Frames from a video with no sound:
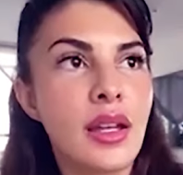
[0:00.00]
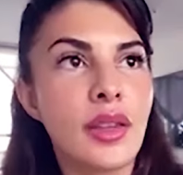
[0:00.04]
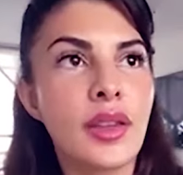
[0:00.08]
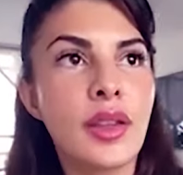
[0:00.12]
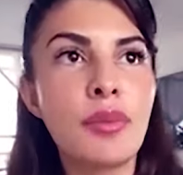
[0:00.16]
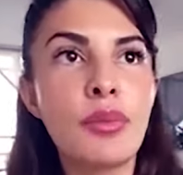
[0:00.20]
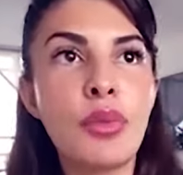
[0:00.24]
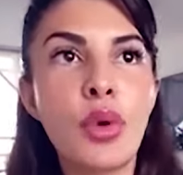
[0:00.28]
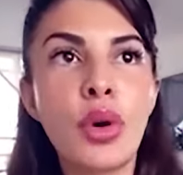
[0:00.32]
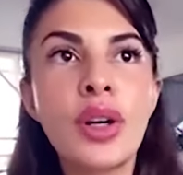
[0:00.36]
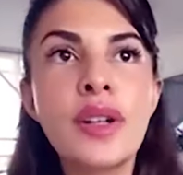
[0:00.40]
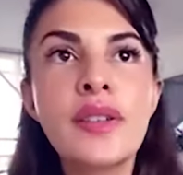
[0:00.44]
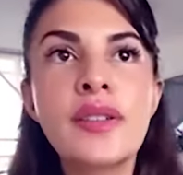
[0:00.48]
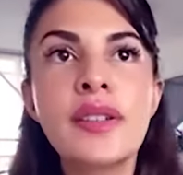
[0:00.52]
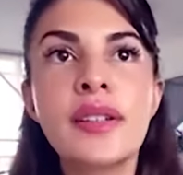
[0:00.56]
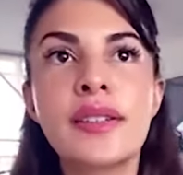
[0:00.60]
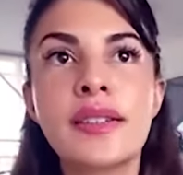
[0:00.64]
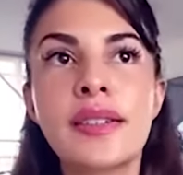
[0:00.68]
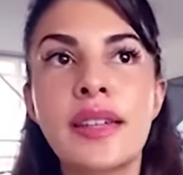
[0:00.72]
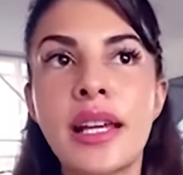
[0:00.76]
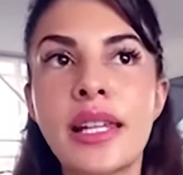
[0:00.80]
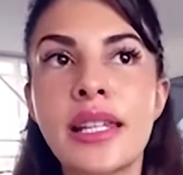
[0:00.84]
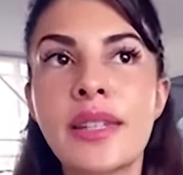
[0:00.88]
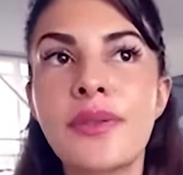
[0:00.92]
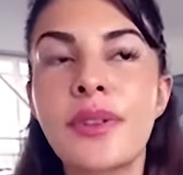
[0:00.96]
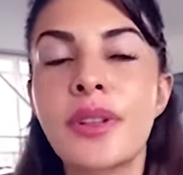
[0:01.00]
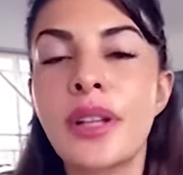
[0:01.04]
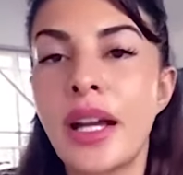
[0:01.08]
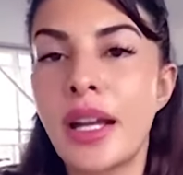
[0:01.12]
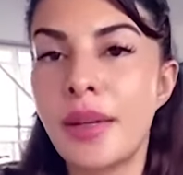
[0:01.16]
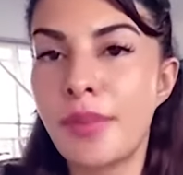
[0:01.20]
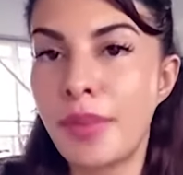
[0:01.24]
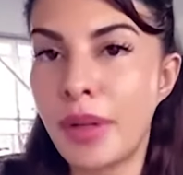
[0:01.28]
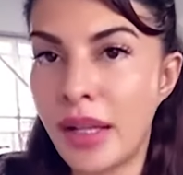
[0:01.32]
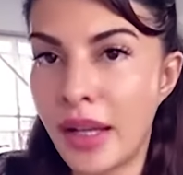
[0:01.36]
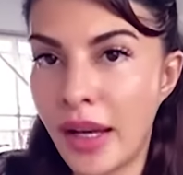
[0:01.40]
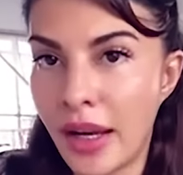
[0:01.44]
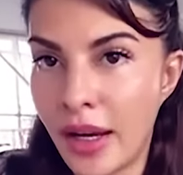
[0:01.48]
the more successful I
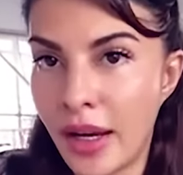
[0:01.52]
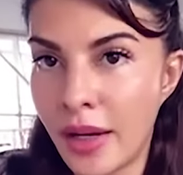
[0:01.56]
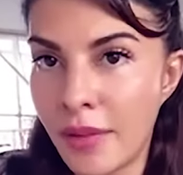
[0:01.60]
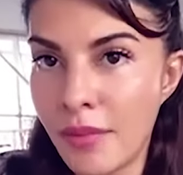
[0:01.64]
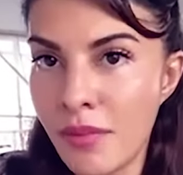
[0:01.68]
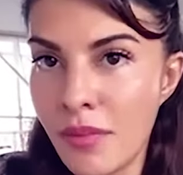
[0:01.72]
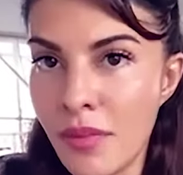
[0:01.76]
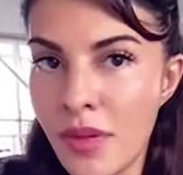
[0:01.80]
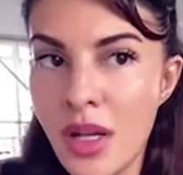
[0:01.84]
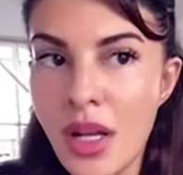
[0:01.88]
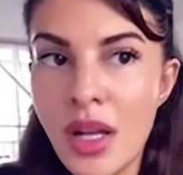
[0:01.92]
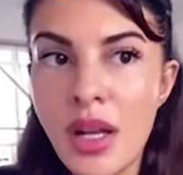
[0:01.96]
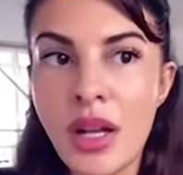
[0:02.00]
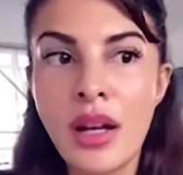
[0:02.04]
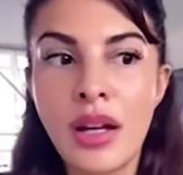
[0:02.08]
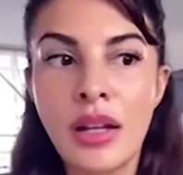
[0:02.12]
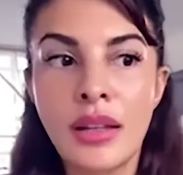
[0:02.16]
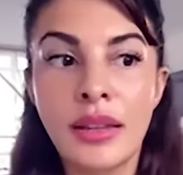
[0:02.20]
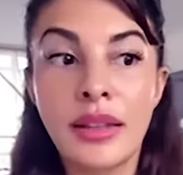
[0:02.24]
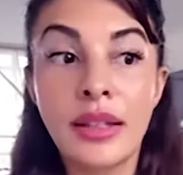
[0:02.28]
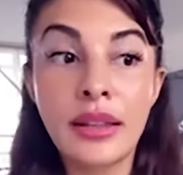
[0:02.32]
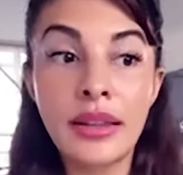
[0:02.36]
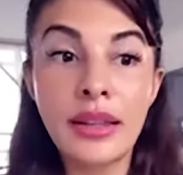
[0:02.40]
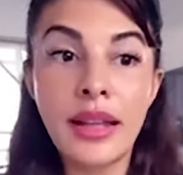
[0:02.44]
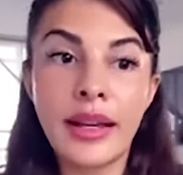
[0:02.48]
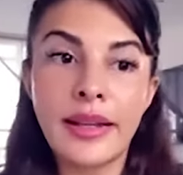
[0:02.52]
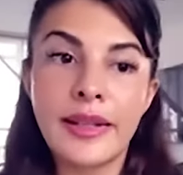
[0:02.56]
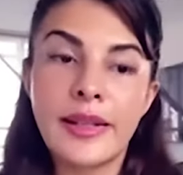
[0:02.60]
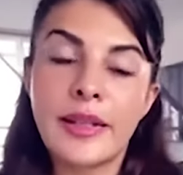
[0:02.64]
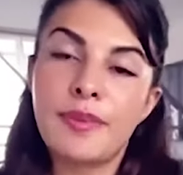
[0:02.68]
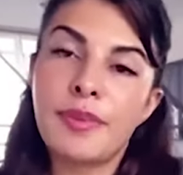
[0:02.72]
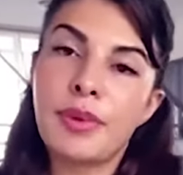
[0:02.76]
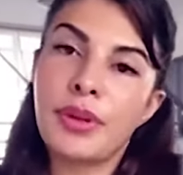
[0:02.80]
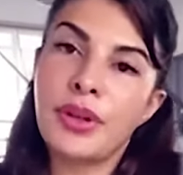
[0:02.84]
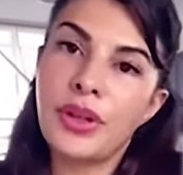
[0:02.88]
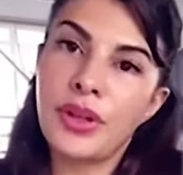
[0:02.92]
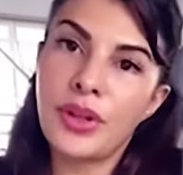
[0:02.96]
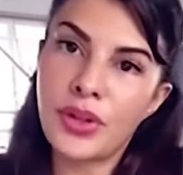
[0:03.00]
became, the less
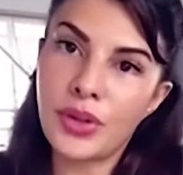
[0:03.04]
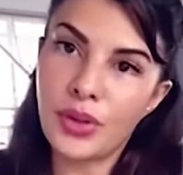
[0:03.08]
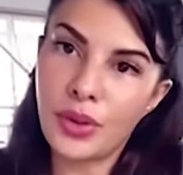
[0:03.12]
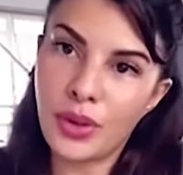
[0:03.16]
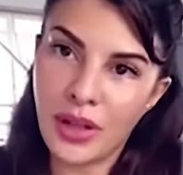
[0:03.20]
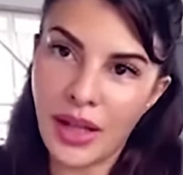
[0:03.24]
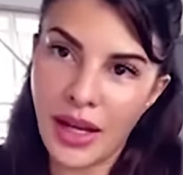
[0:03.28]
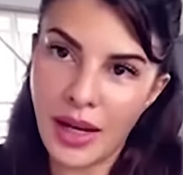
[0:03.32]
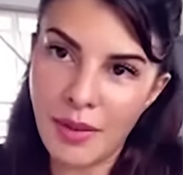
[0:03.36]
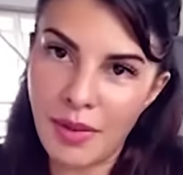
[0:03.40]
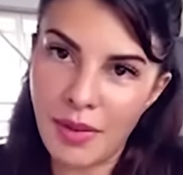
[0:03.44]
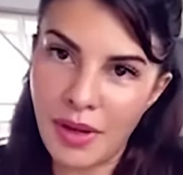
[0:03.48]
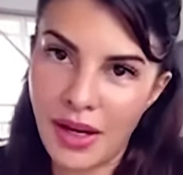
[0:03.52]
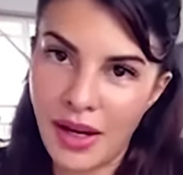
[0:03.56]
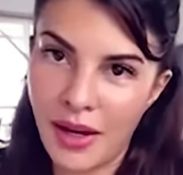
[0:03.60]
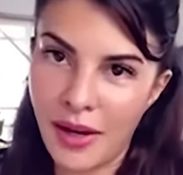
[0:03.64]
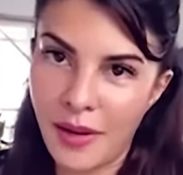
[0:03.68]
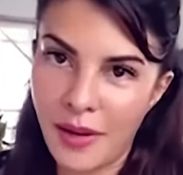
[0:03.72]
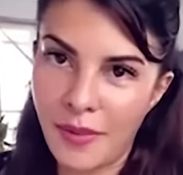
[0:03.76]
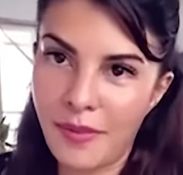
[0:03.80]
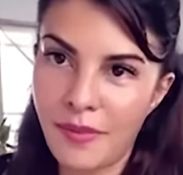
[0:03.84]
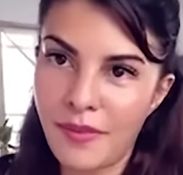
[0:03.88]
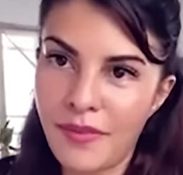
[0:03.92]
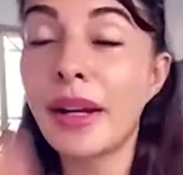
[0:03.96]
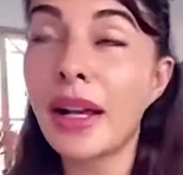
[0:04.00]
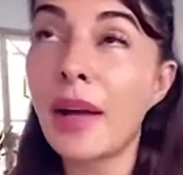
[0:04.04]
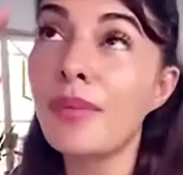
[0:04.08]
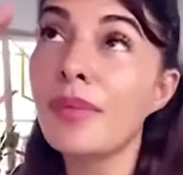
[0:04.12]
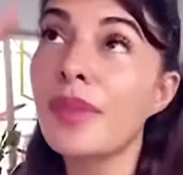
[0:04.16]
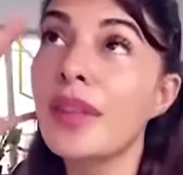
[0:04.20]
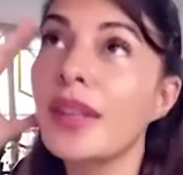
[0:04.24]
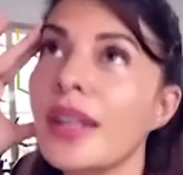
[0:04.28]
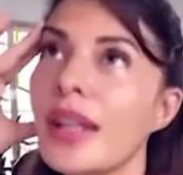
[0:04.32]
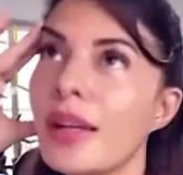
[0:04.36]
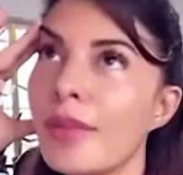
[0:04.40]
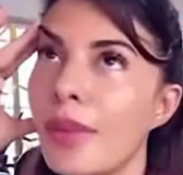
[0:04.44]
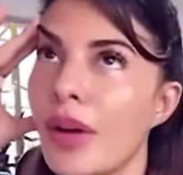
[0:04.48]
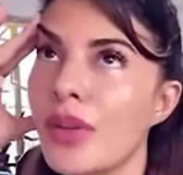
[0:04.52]
spiritual I became. I'm
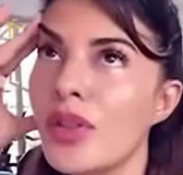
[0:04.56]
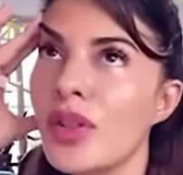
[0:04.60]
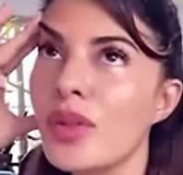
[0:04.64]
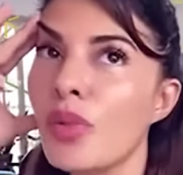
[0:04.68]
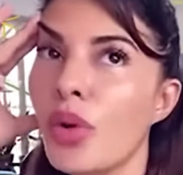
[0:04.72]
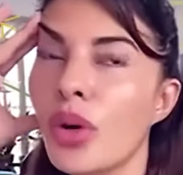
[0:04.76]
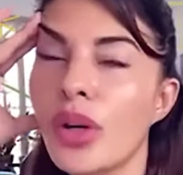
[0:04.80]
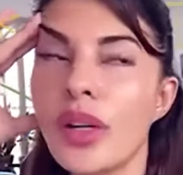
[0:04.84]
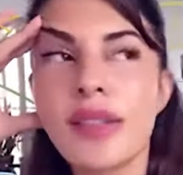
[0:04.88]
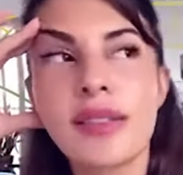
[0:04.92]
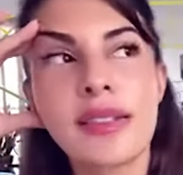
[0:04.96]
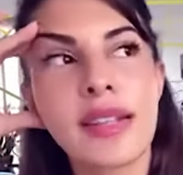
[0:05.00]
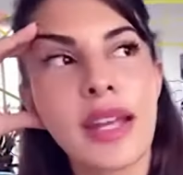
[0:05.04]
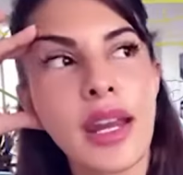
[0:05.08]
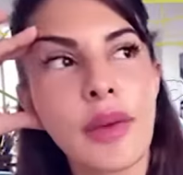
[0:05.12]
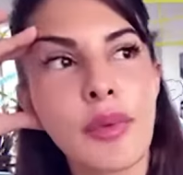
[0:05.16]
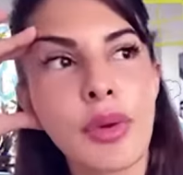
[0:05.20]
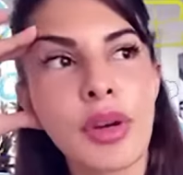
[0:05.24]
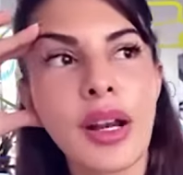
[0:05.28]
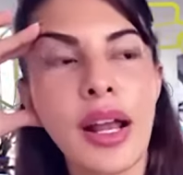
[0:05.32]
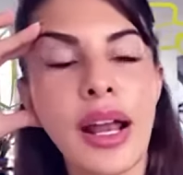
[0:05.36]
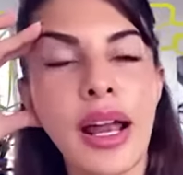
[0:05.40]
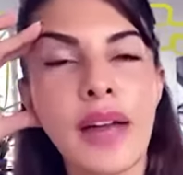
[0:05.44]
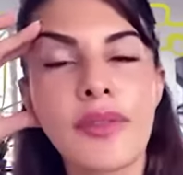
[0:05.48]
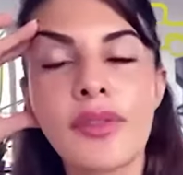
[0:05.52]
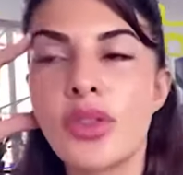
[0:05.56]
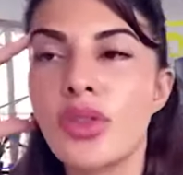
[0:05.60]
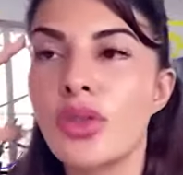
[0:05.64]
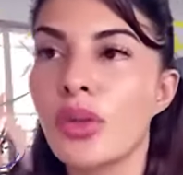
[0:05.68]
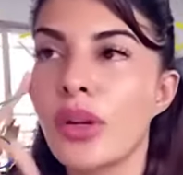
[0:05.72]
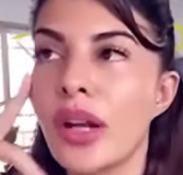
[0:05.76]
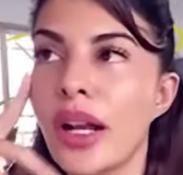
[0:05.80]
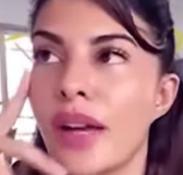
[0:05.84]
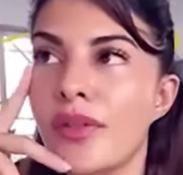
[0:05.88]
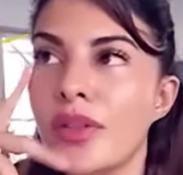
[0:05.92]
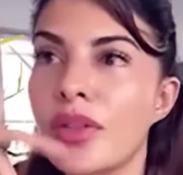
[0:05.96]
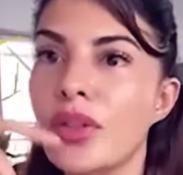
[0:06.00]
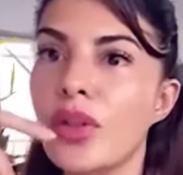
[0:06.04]
thinking about tomorrow's day. What did I have to do?
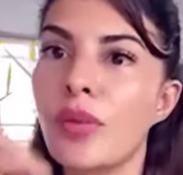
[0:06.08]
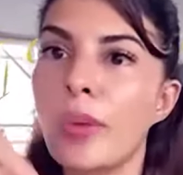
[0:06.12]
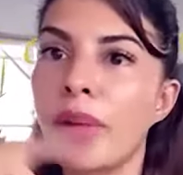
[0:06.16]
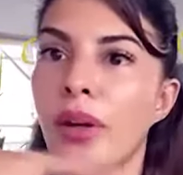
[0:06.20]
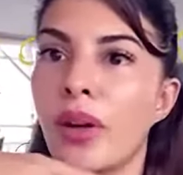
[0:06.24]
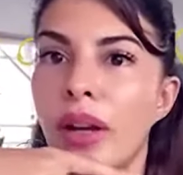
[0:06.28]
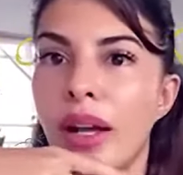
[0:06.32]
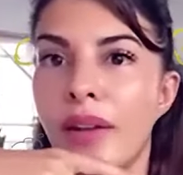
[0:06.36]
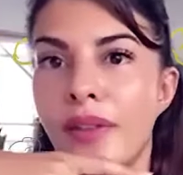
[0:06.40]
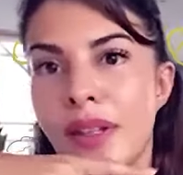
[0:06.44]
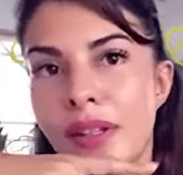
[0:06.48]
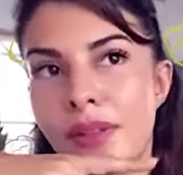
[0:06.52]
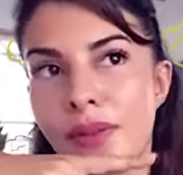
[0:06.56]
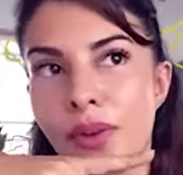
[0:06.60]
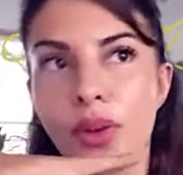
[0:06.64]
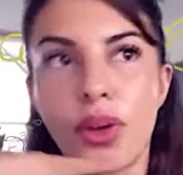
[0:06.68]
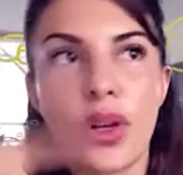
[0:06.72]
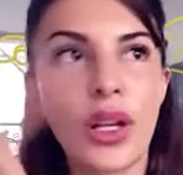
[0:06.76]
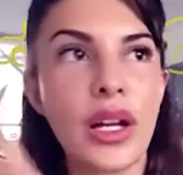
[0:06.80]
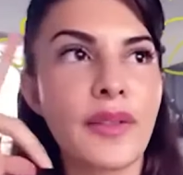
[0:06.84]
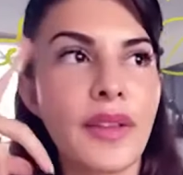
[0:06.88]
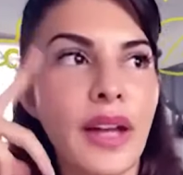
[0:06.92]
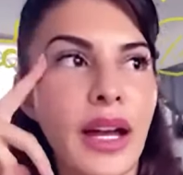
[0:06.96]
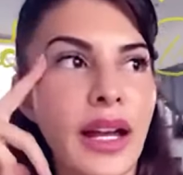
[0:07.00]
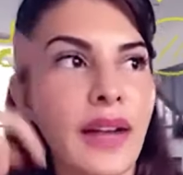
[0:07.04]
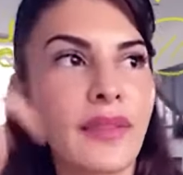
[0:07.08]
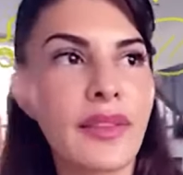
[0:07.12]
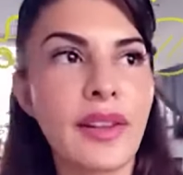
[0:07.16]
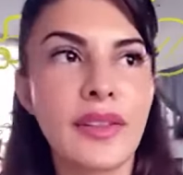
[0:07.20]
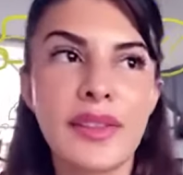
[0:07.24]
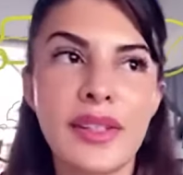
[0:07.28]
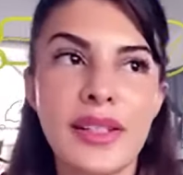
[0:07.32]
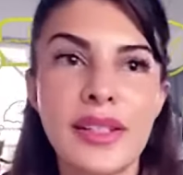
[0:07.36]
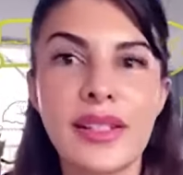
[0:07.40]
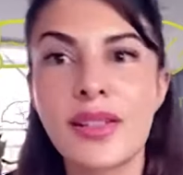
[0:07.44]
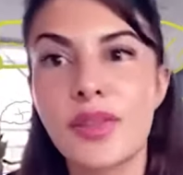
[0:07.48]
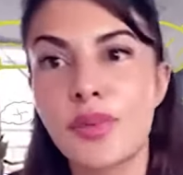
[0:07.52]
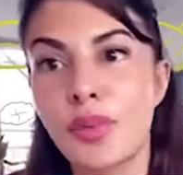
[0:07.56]
What did I have to do? Oh my God, I have this phone call like that.
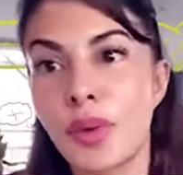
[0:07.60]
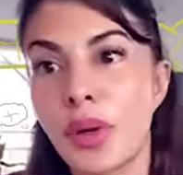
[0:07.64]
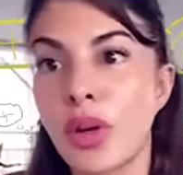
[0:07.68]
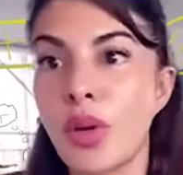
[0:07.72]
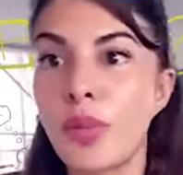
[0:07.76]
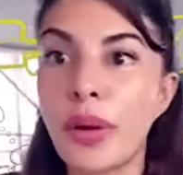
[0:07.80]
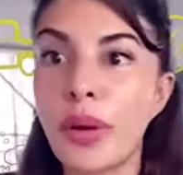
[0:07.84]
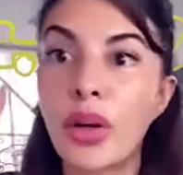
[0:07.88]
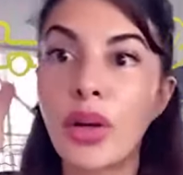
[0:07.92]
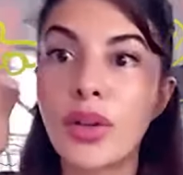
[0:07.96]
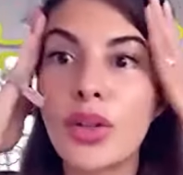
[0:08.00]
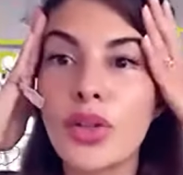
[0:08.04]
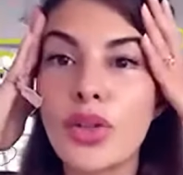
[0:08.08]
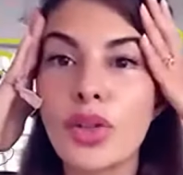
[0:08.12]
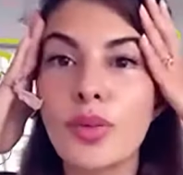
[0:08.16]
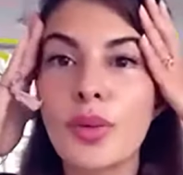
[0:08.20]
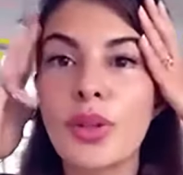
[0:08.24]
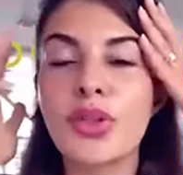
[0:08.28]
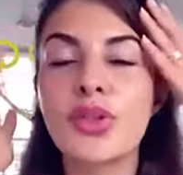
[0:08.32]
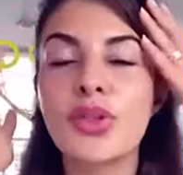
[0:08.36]
I have this work. Oh my God, there's so much